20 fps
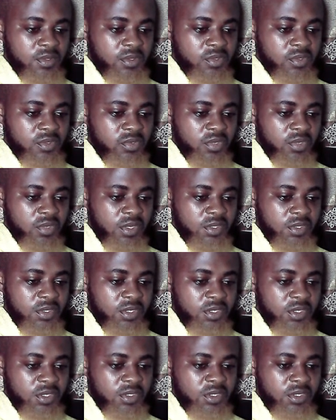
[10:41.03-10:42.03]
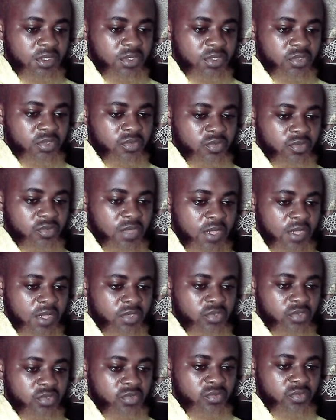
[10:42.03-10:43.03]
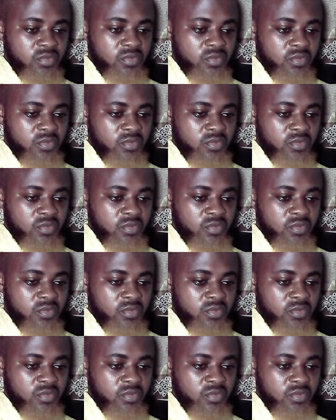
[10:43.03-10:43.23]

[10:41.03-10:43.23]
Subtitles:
So you can change this to title